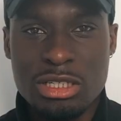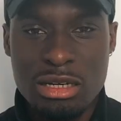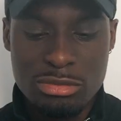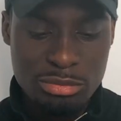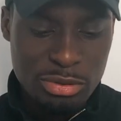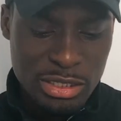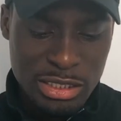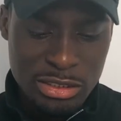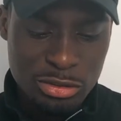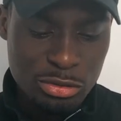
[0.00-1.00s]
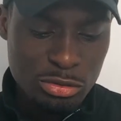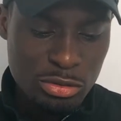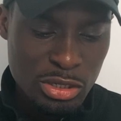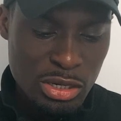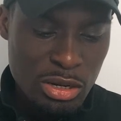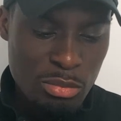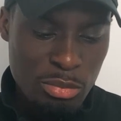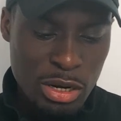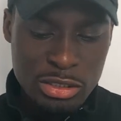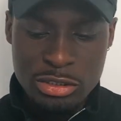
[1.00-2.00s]
time to break into,
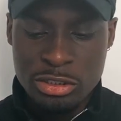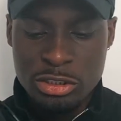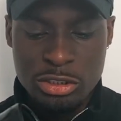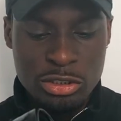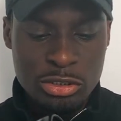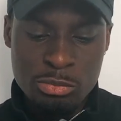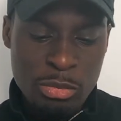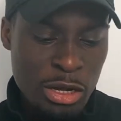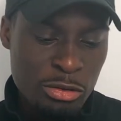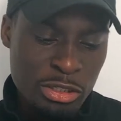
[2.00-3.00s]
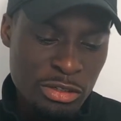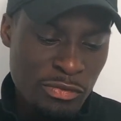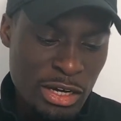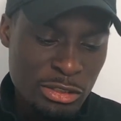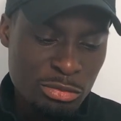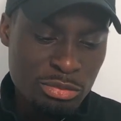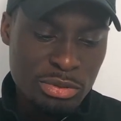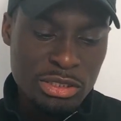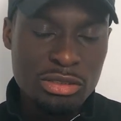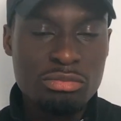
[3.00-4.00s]
but my only advice would
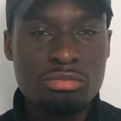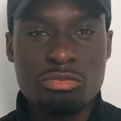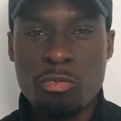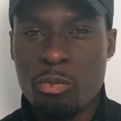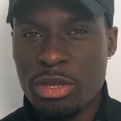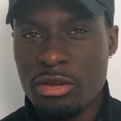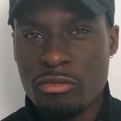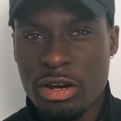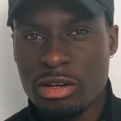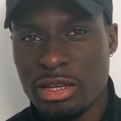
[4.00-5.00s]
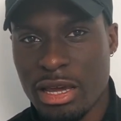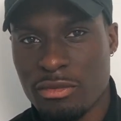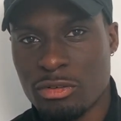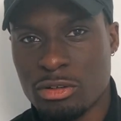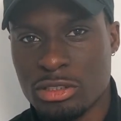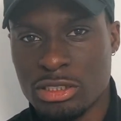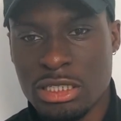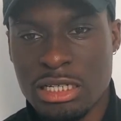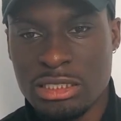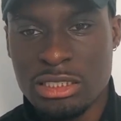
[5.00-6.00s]
be very careful on the
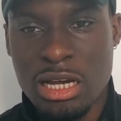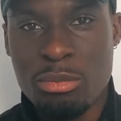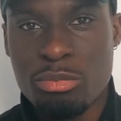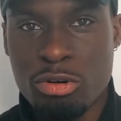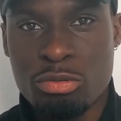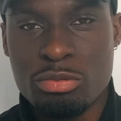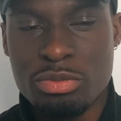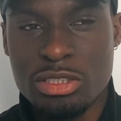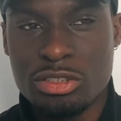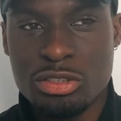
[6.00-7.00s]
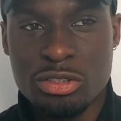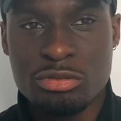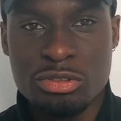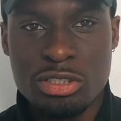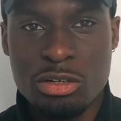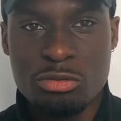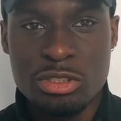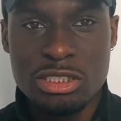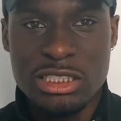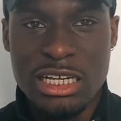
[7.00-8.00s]
sizing. I probably should have stuck
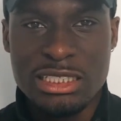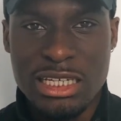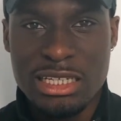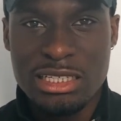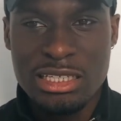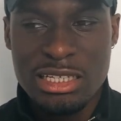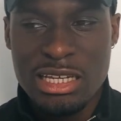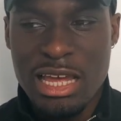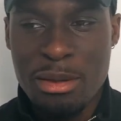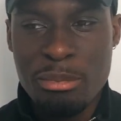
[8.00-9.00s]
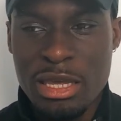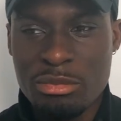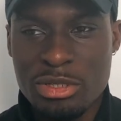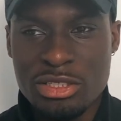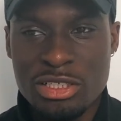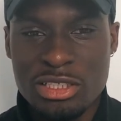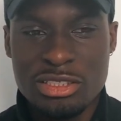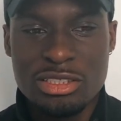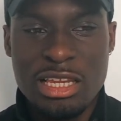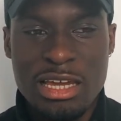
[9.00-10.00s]
with a size 8 and maybe
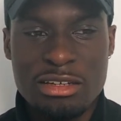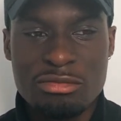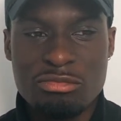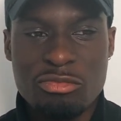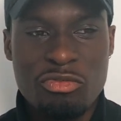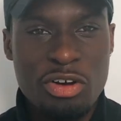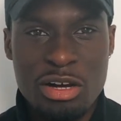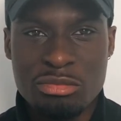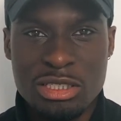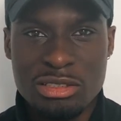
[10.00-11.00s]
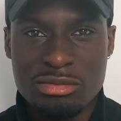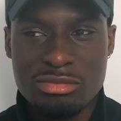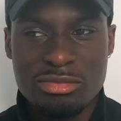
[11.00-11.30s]
just like firmed it,